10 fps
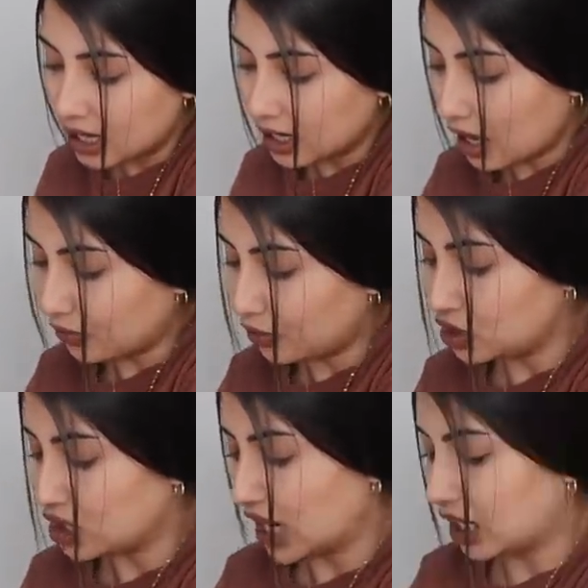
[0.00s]
Not
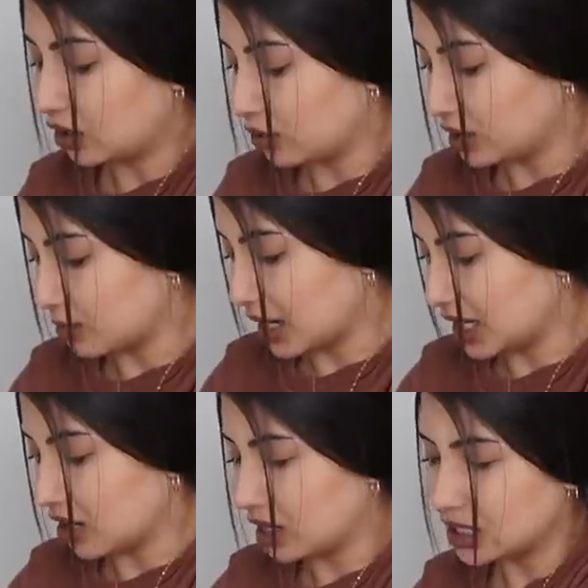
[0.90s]
for Jade, who is my
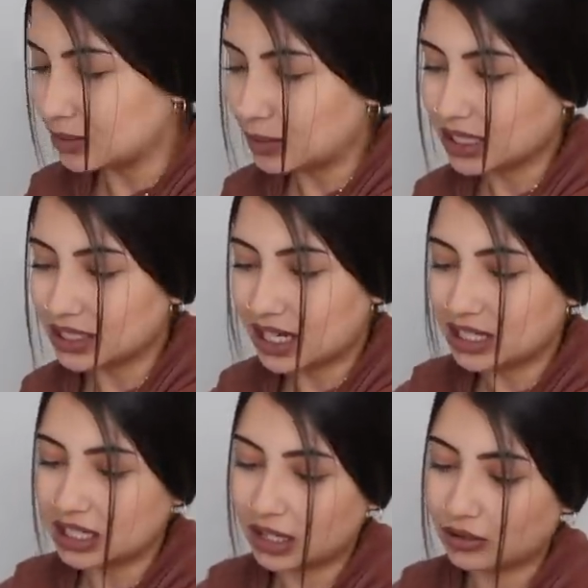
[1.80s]
youngest, because
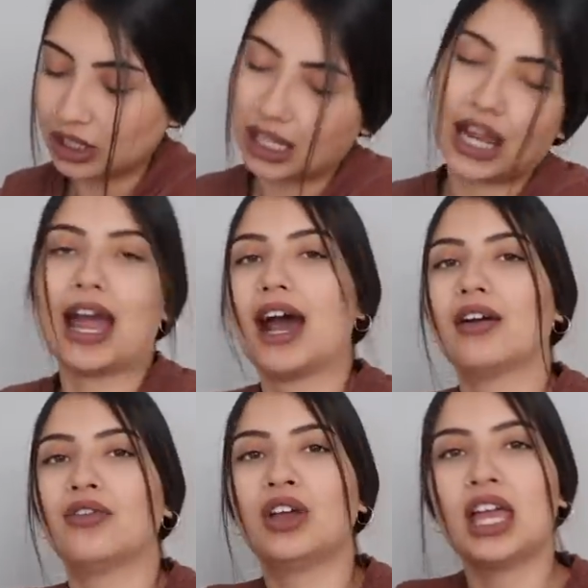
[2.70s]
they didn't really
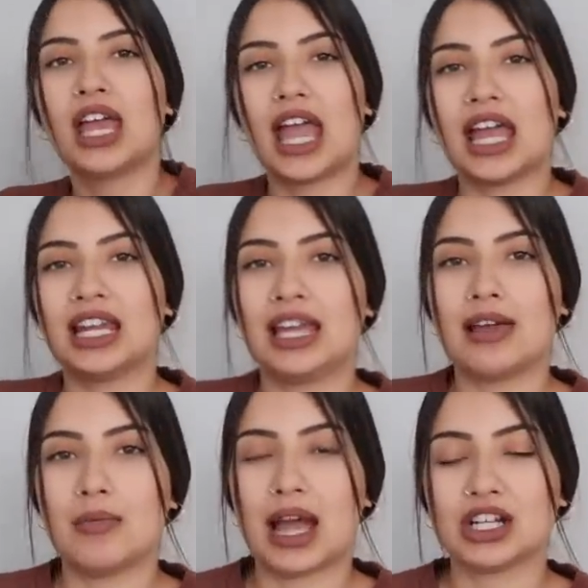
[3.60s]
have
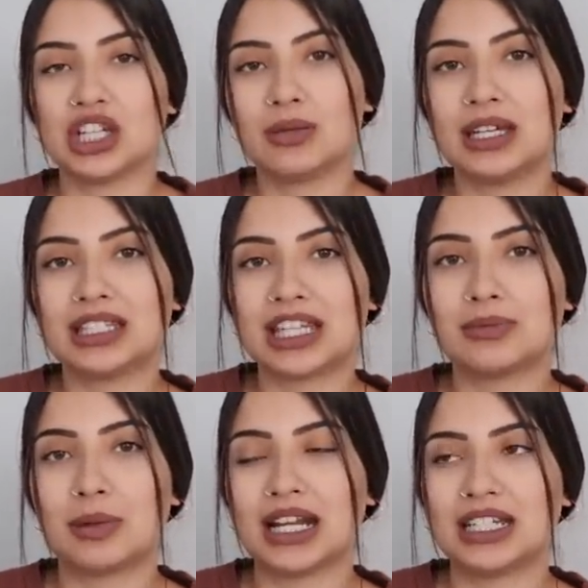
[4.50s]
any matching
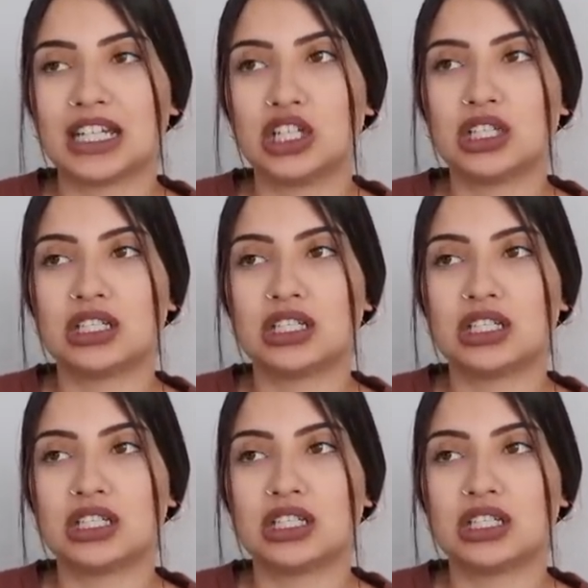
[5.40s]
pieces, but I did